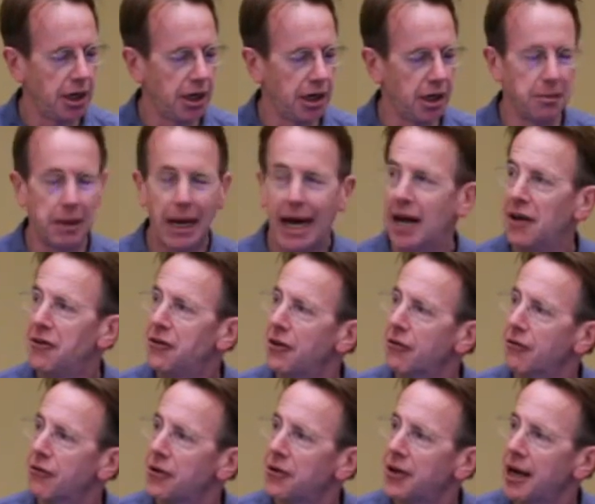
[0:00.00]
at
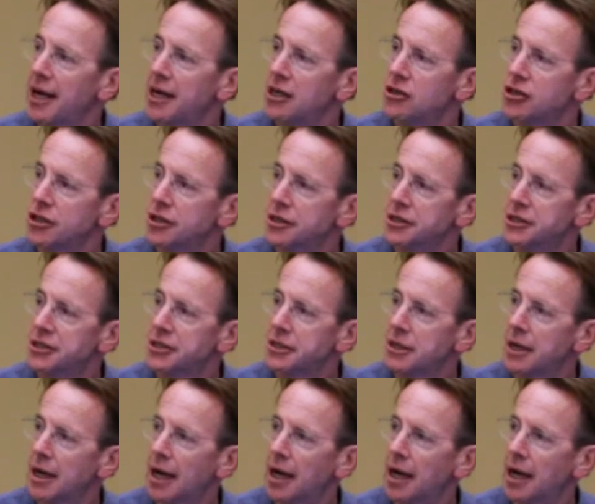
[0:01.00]
different ages.